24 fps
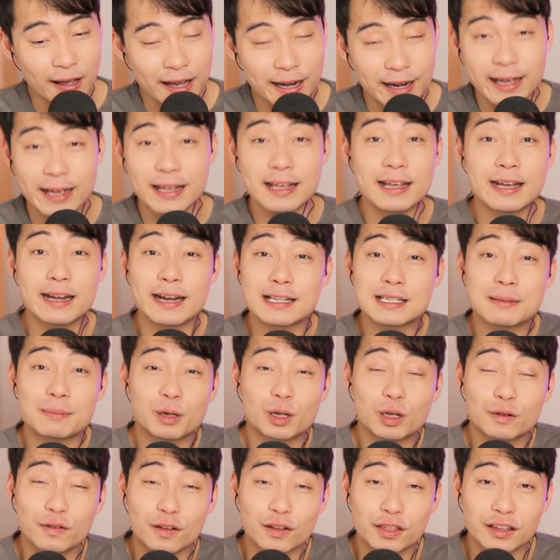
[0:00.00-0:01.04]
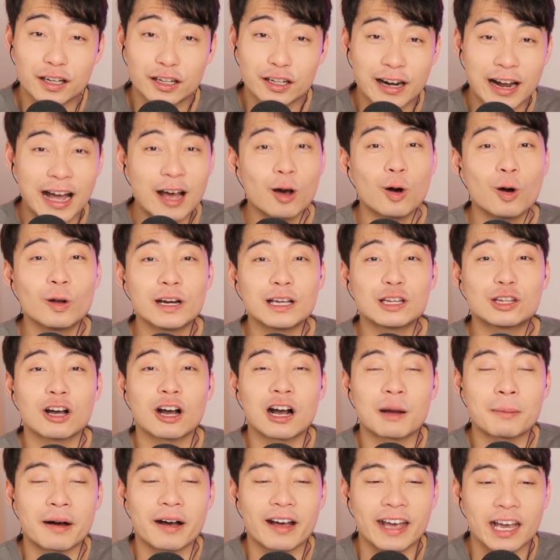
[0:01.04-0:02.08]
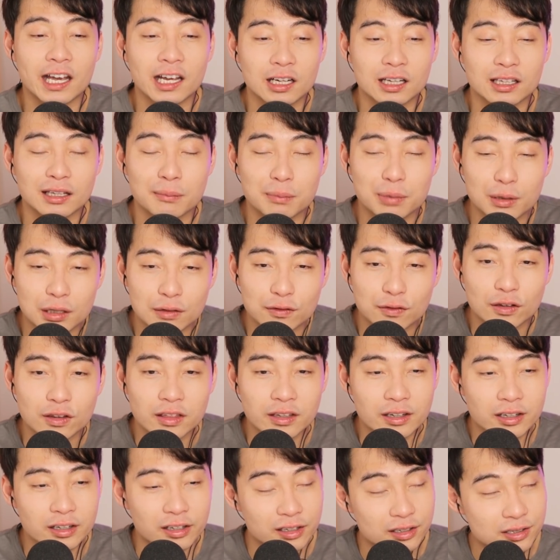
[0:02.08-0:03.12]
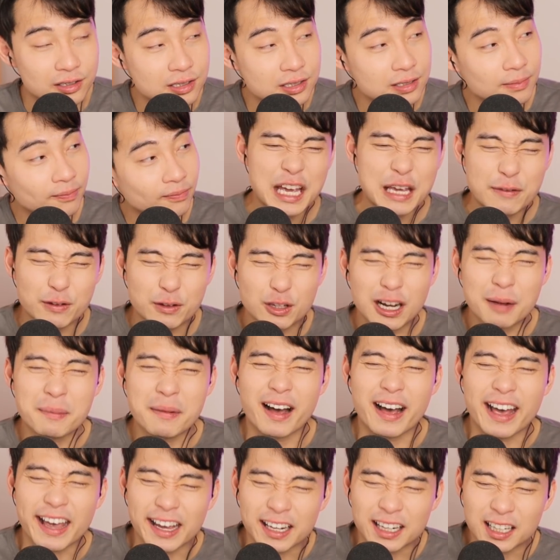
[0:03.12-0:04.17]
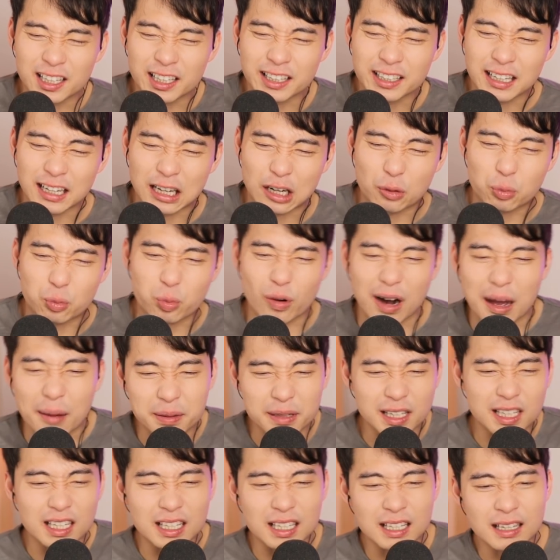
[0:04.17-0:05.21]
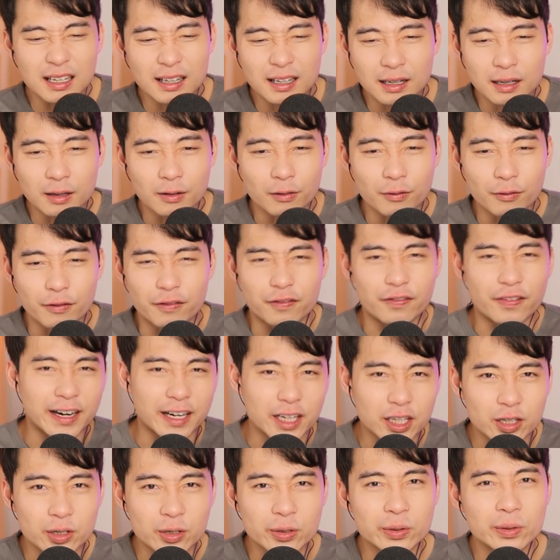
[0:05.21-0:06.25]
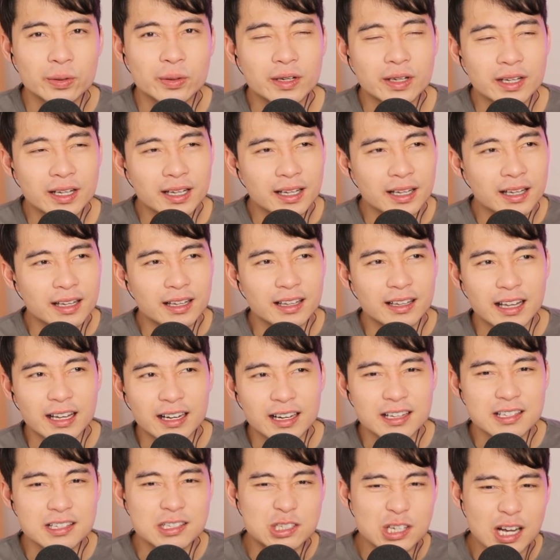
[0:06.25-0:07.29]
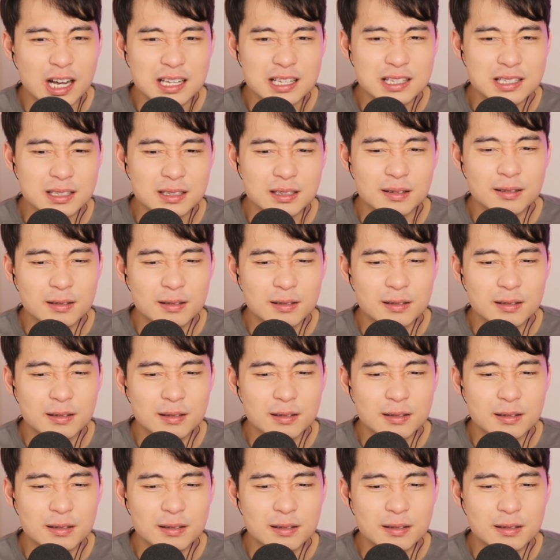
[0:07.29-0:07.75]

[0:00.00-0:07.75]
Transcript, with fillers: and it is a beautiful theater. I only talk about anal in beautiful theaters. If you talk about anal in the grubby venue, then it's just